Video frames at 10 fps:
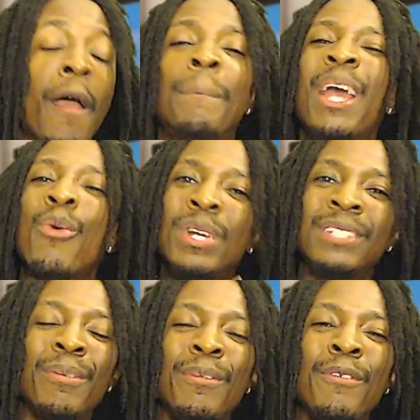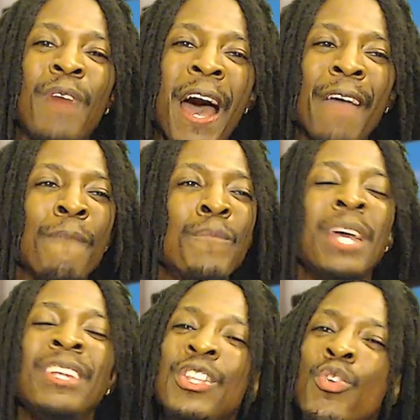But at 175,
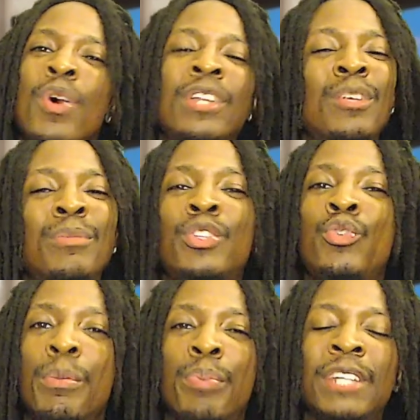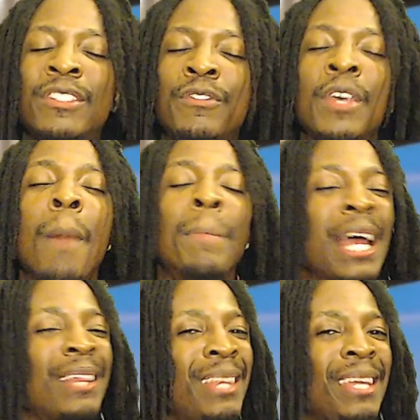neither one of them looked too impressive. But I
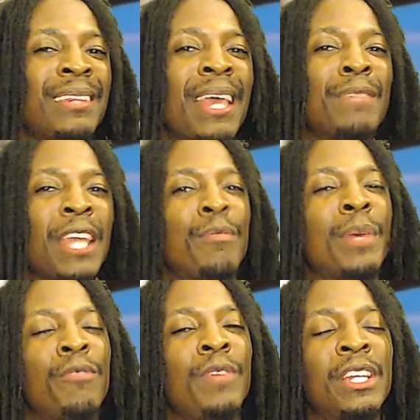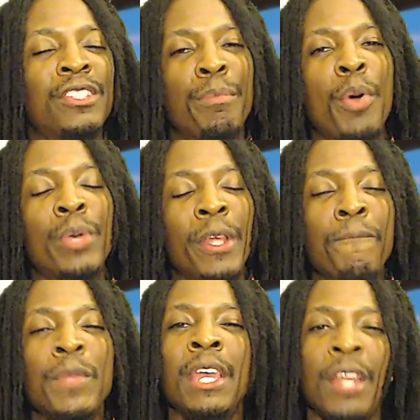think that Dave Benavidez's opponent
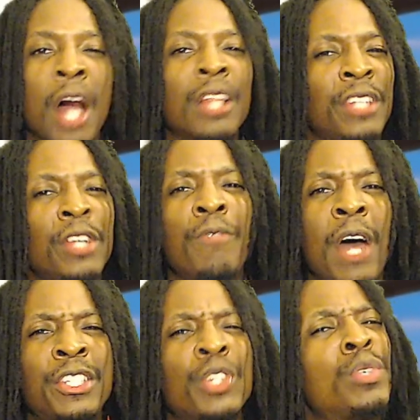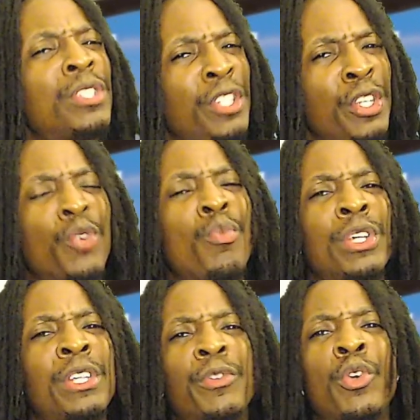in Alexander Vozic was a little more
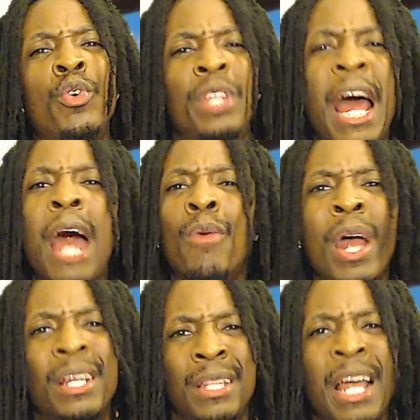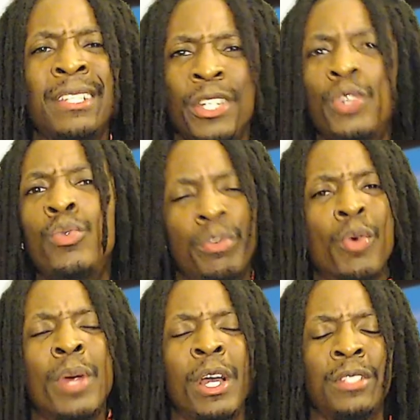difficult than Hot Rod Kaladzic, who was
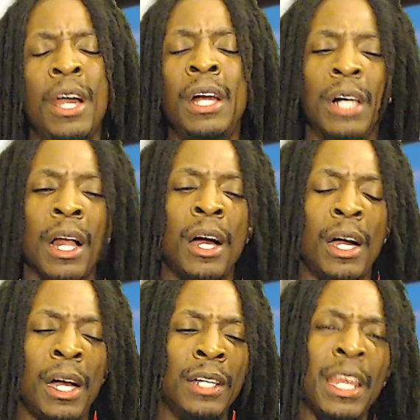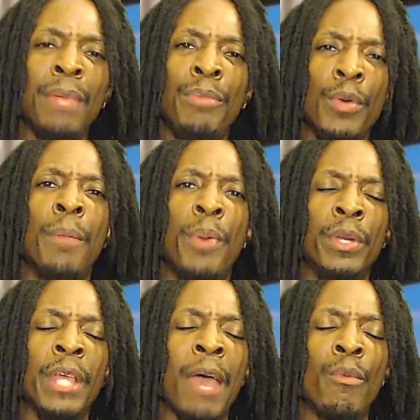Morrell's debut
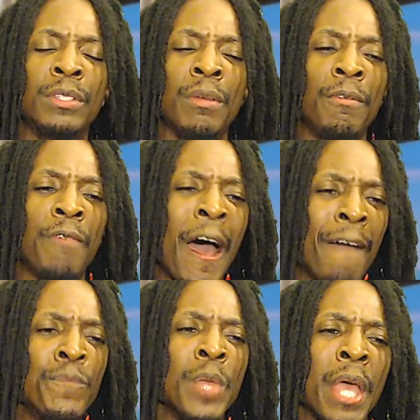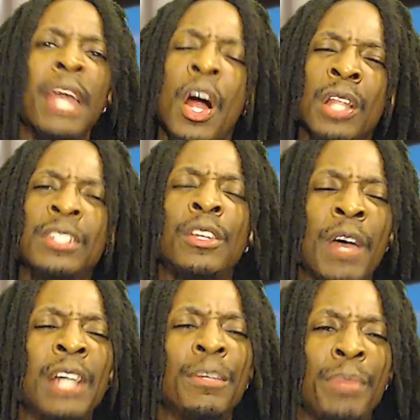opponent at 175. And Alexander
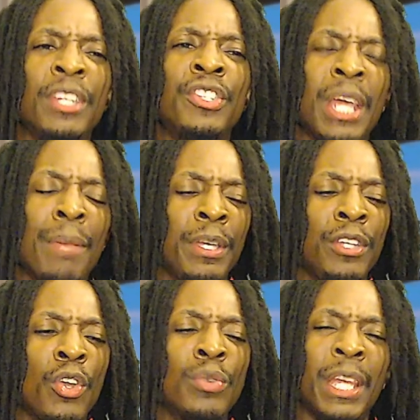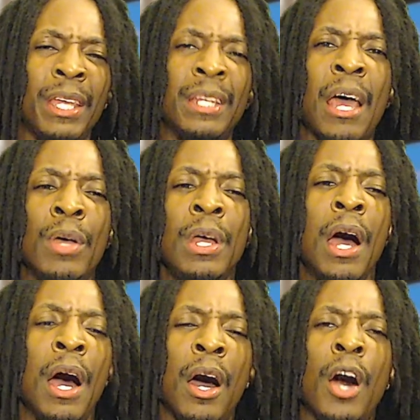Vozic being the champion, you know, taking out
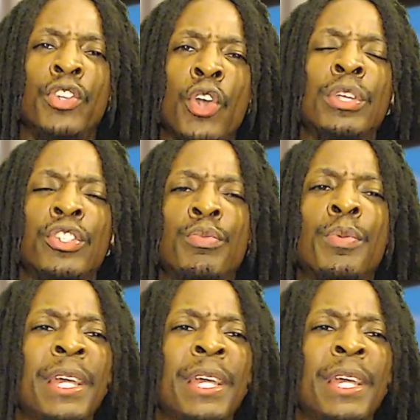Adonis Superman